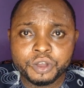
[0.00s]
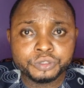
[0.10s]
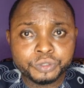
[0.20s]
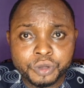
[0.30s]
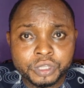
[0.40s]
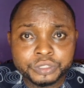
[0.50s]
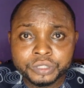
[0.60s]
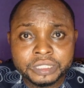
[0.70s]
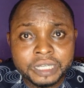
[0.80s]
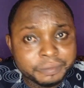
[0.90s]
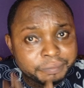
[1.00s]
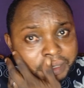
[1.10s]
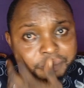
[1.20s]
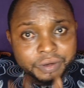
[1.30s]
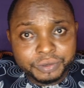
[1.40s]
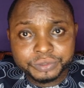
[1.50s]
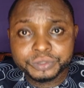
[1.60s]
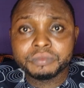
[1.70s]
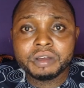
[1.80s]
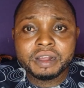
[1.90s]
odu o ti o le ran be mo o
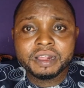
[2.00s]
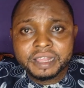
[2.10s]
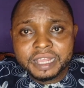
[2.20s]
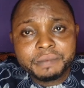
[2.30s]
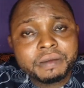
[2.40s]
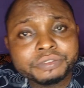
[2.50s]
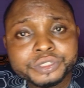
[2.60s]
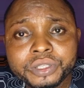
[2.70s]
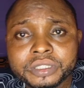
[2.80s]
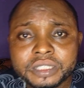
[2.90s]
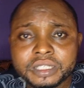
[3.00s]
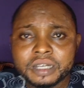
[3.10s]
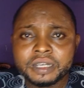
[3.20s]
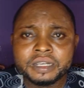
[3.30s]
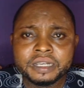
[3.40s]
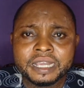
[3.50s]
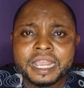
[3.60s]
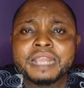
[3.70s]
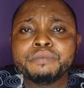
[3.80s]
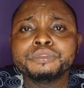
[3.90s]
sugbon e ma fun short kan tan
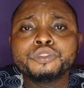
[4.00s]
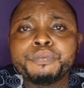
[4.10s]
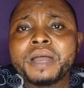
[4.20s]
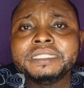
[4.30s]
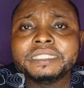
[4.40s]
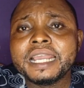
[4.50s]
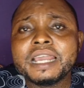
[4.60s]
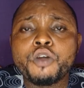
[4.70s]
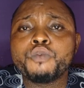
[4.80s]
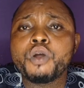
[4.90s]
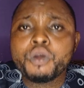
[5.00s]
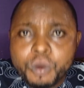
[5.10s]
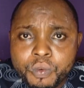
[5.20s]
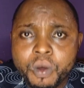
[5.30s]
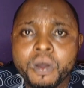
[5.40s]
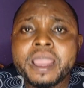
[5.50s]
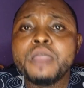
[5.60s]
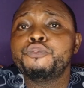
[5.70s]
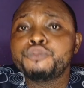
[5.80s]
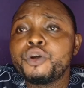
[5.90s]
e to ba je owo kowo
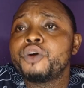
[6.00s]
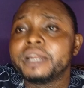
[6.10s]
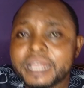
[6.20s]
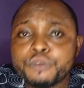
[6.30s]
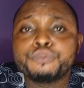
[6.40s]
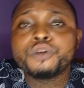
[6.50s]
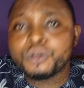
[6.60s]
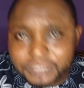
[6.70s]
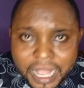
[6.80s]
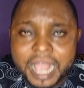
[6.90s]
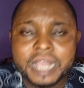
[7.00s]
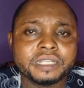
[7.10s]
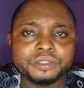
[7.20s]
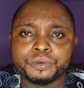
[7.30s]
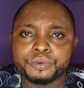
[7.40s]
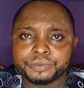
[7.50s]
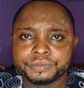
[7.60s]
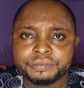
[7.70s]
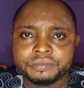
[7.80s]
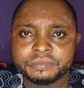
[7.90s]
e fun ore fun ota lo
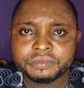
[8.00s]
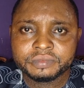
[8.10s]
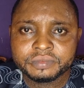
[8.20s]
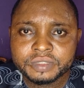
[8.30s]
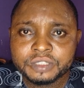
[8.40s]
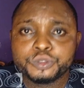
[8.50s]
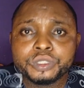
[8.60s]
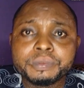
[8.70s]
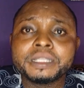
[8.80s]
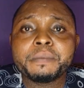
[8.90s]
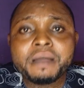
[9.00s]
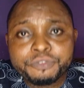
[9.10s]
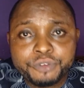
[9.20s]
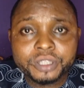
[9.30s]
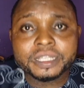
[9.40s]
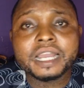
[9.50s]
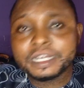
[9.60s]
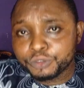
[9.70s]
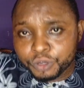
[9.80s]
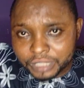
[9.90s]
tori pe te ba fun ota
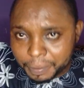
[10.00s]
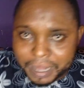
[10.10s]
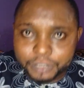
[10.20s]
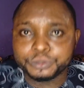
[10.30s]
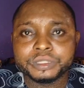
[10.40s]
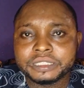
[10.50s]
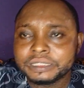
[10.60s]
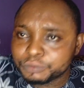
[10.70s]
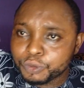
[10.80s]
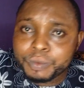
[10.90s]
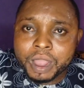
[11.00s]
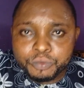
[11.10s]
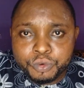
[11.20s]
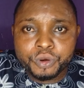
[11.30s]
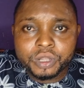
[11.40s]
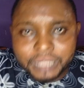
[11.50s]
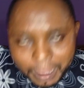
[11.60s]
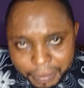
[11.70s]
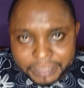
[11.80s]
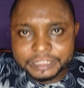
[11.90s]
be nu ota ma dun sin o ma ku
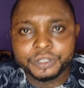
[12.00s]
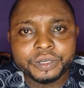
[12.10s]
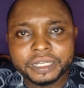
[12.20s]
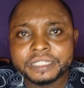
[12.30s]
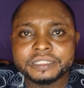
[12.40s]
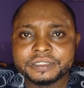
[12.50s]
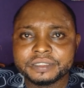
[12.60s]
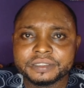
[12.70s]
lota ma di ore ni